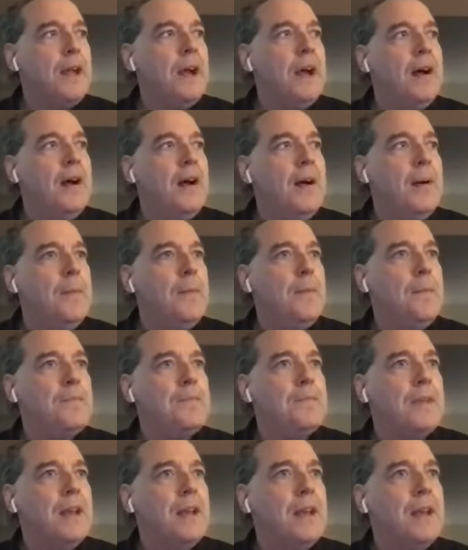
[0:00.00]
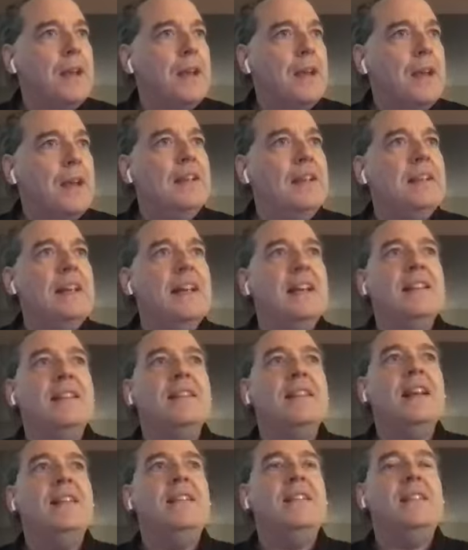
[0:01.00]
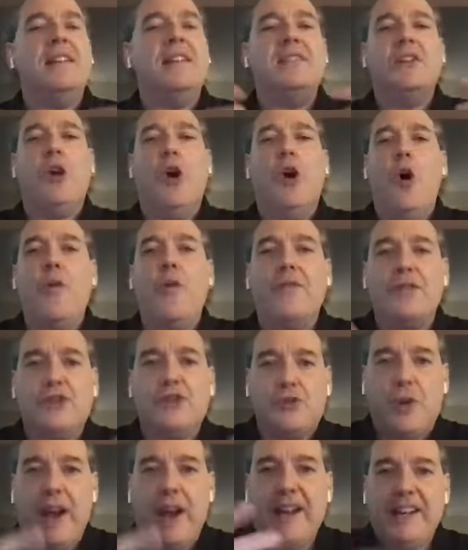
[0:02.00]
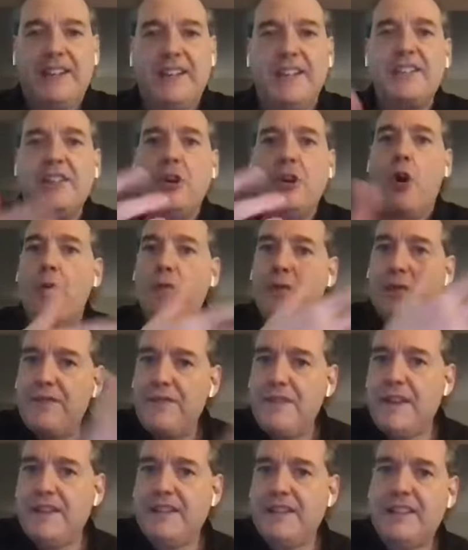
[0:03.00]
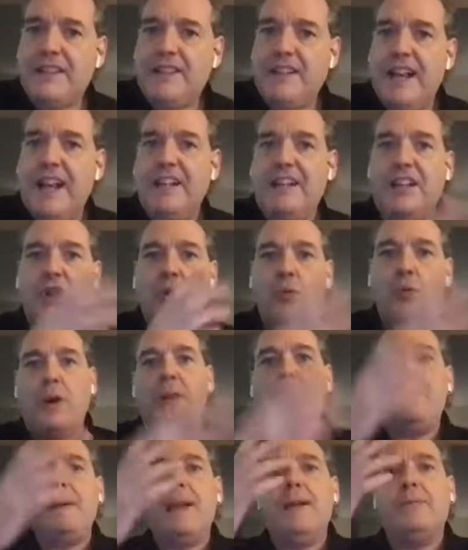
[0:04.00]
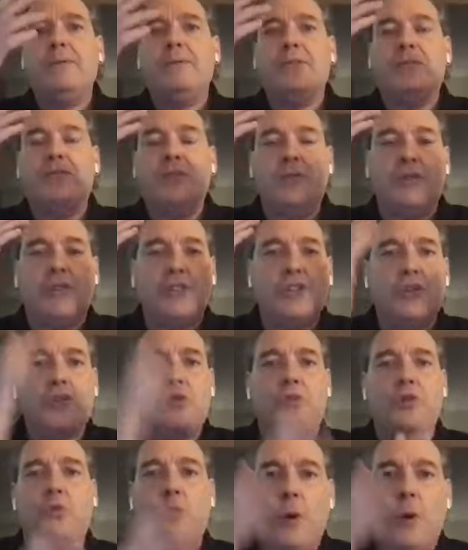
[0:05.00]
it doesn't overtrain, it doesn't overfit to the data. You want to be able to, you